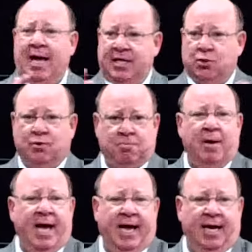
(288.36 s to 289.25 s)
price was
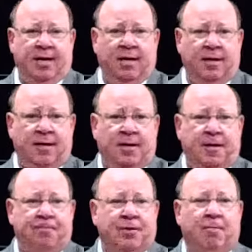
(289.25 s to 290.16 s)
paid,
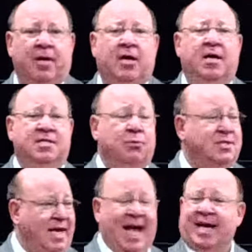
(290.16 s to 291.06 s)
because
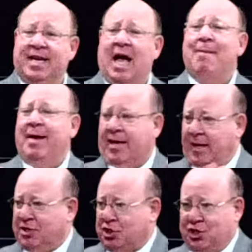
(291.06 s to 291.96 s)
it was an
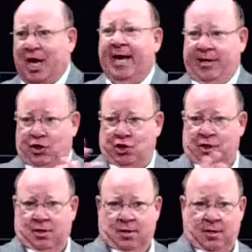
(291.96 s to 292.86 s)
economic
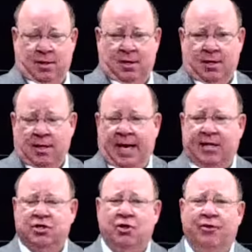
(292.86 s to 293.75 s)
exchange.
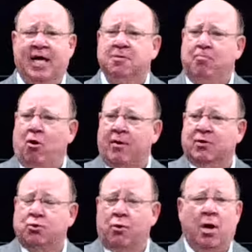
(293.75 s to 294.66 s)
And so that's part
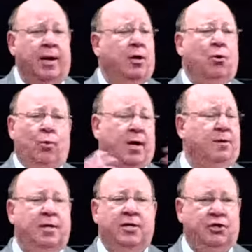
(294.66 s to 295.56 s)
of what's going on.
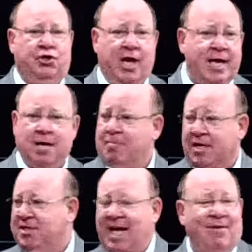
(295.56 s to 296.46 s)
Well, Jacob
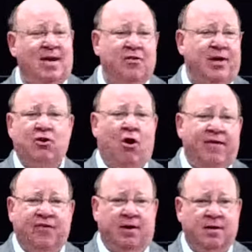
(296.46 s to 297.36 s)
doesn't have anything to
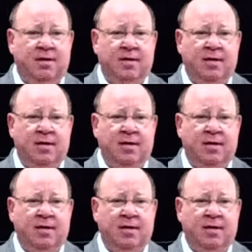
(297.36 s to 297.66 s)
offer.